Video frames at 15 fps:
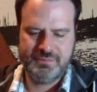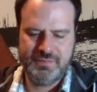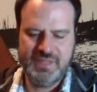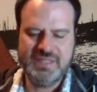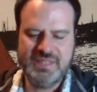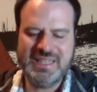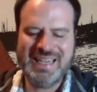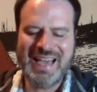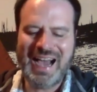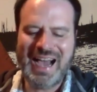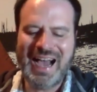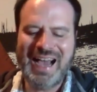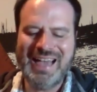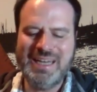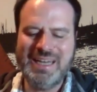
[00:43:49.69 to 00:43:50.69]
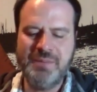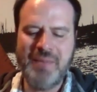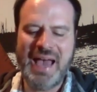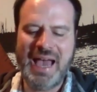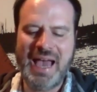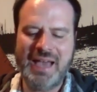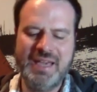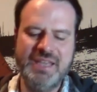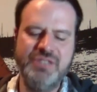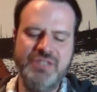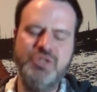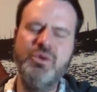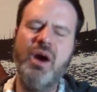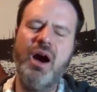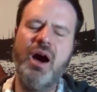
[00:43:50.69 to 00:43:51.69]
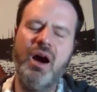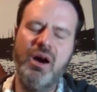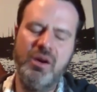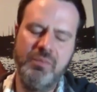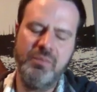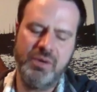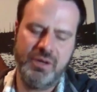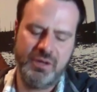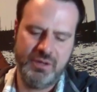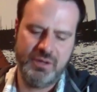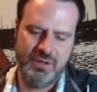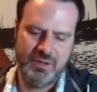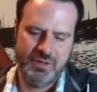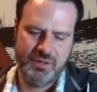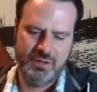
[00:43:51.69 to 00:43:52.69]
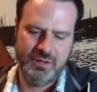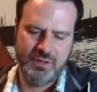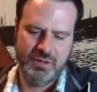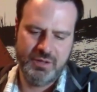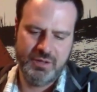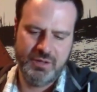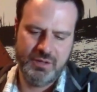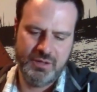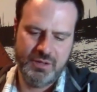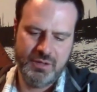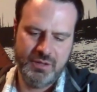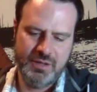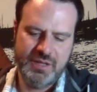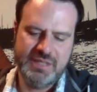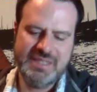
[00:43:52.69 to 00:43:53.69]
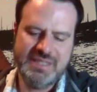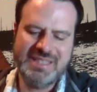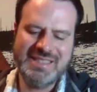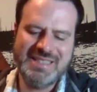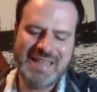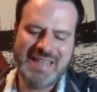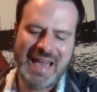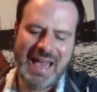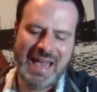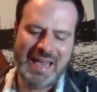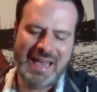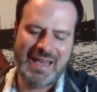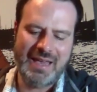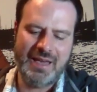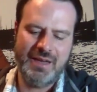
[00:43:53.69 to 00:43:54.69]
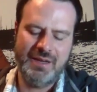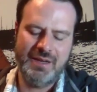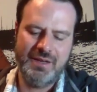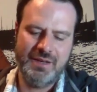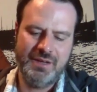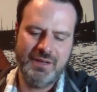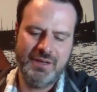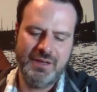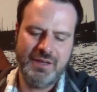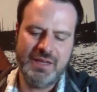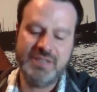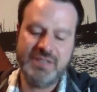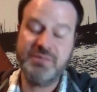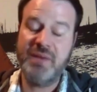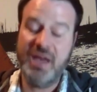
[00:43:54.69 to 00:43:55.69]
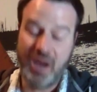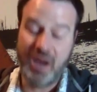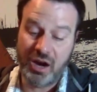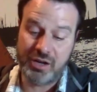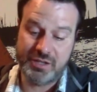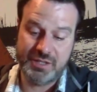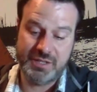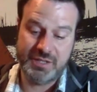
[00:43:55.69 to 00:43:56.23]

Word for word: to guide back into harbor. Today is my heart.